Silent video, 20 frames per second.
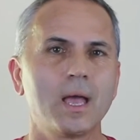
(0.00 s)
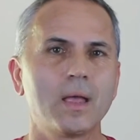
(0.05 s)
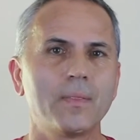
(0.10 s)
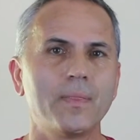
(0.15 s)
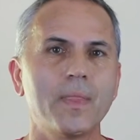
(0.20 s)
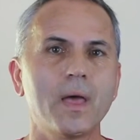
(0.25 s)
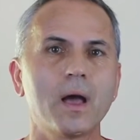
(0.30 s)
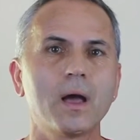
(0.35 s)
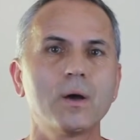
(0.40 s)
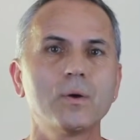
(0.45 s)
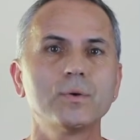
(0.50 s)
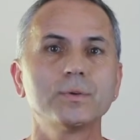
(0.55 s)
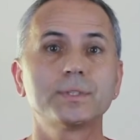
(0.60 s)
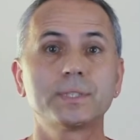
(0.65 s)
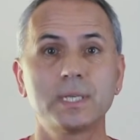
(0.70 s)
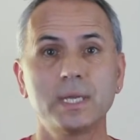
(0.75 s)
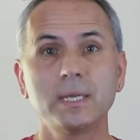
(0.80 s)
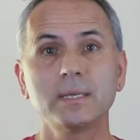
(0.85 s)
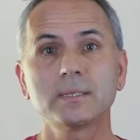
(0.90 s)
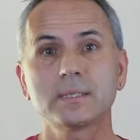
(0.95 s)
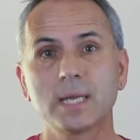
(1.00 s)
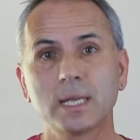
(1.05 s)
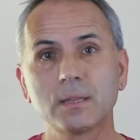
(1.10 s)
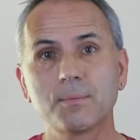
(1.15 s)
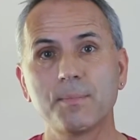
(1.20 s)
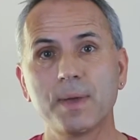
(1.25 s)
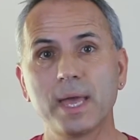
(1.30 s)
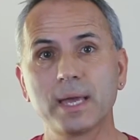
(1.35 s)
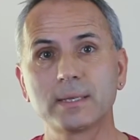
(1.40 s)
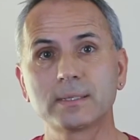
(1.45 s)
Now, seeing
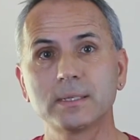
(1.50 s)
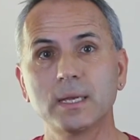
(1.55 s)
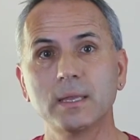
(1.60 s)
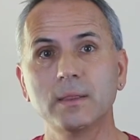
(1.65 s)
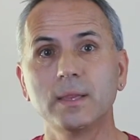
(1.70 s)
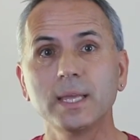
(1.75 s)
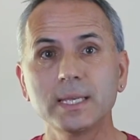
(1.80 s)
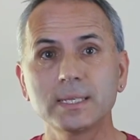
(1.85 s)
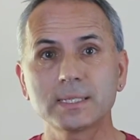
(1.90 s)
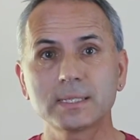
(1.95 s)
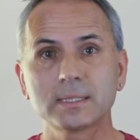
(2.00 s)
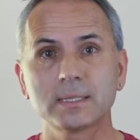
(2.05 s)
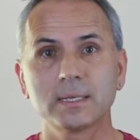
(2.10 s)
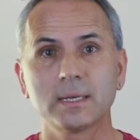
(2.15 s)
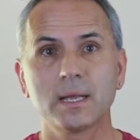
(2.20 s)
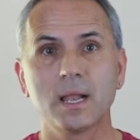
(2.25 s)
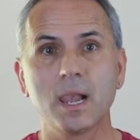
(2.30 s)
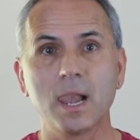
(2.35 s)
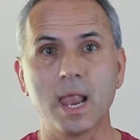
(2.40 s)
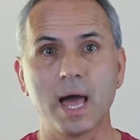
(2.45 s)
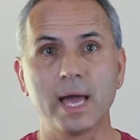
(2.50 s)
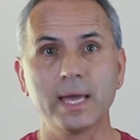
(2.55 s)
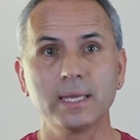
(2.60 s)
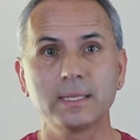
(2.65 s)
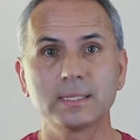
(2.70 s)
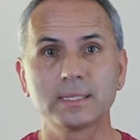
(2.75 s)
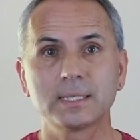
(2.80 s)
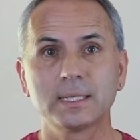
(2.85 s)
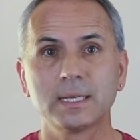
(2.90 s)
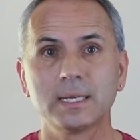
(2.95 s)
setbacks in this
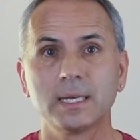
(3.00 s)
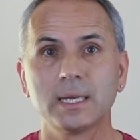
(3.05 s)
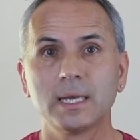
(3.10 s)
light,